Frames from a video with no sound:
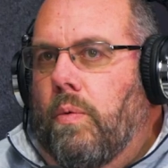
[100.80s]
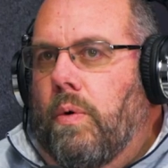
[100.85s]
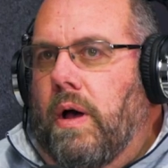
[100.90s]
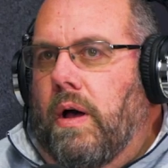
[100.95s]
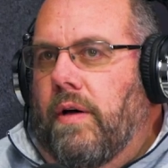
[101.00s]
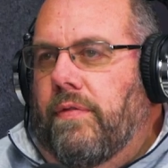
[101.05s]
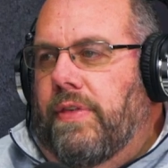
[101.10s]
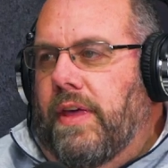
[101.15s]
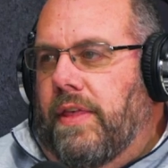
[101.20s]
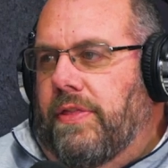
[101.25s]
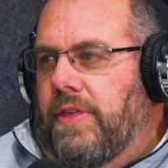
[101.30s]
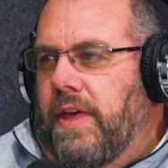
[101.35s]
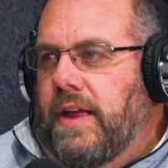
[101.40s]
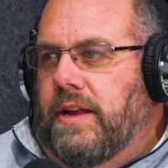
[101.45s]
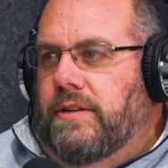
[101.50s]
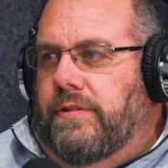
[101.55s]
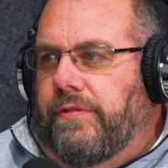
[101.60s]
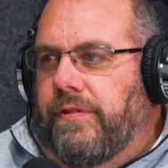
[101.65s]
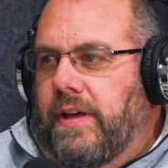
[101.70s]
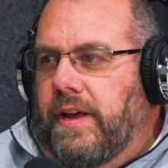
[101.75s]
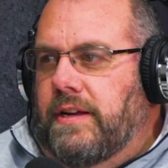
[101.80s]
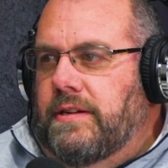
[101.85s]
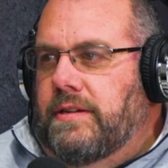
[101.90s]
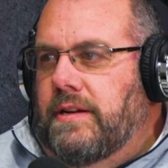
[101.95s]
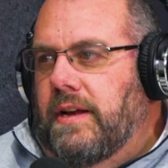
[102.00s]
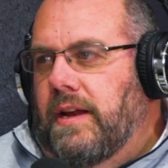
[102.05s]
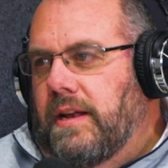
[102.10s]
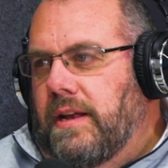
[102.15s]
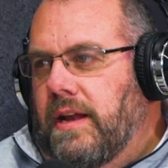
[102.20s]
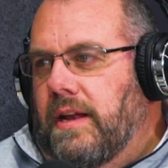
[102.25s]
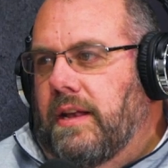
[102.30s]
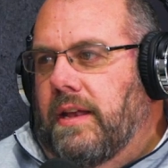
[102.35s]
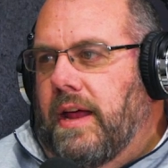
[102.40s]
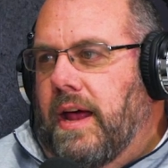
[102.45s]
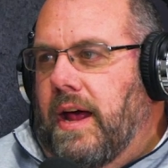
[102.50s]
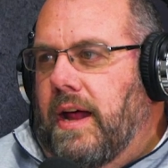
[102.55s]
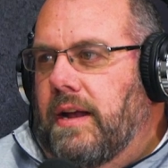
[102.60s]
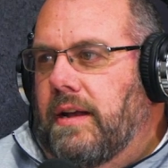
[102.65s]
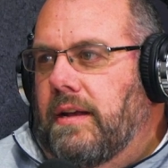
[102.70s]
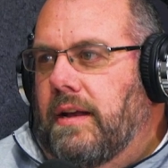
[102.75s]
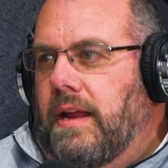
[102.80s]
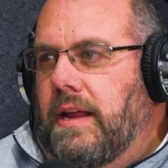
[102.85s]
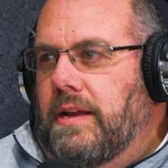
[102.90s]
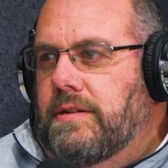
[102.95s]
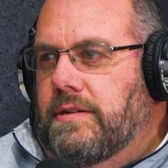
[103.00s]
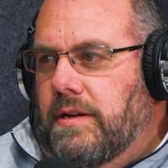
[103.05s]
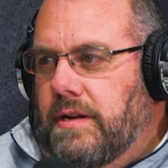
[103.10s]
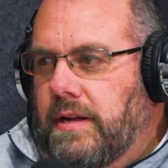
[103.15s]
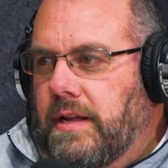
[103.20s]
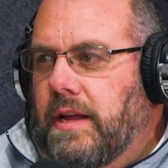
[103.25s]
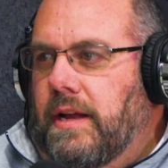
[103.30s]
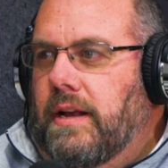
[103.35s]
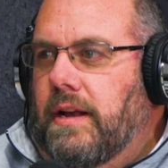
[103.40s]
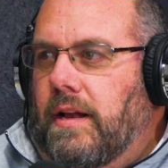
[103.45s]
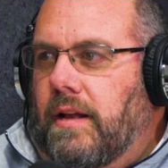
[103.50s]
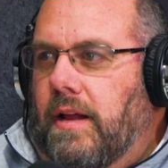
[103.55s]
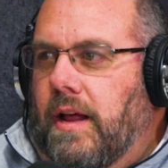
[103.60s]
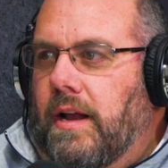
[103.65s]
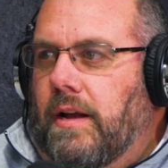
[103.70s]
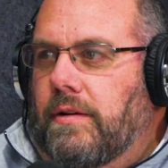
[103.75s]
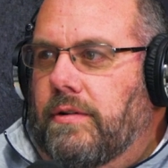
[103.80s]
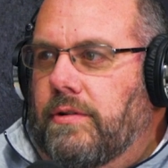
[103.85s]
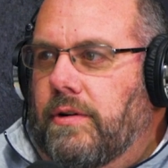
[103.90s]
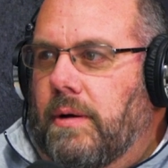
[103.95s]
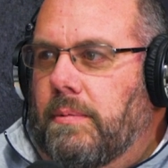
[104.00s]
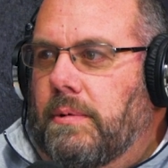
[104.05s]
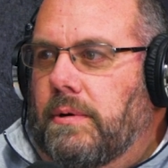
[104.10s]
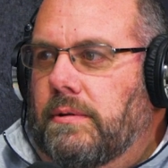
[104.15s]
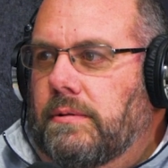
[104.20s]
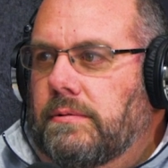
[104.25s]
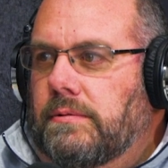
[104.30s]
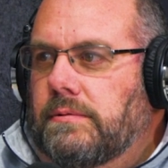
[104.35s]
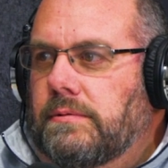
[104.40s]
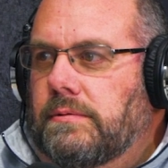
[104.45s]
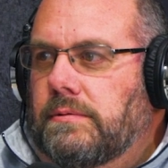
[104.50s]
Well, if that thing's fixed and he did that, he's going to get in a lot of trouble.